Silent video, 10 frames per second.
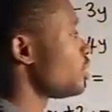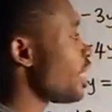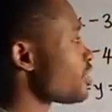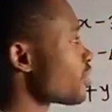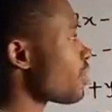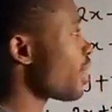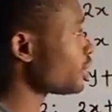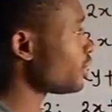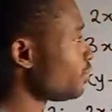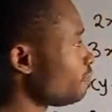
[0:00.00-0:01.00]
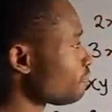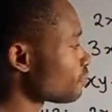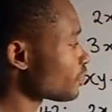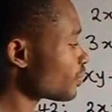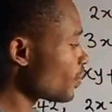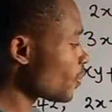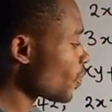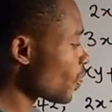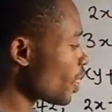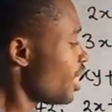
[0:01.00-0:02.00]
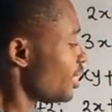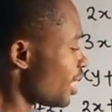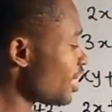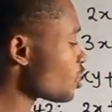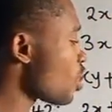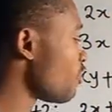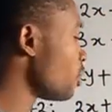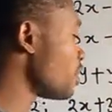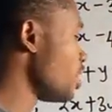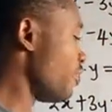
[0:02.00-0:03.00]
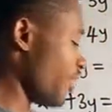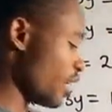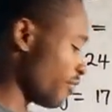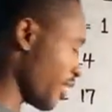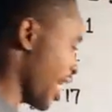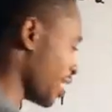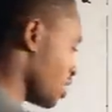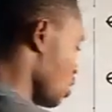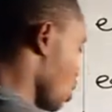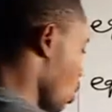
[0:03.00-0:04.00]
That's correct. Now that you have obtained the value of x, you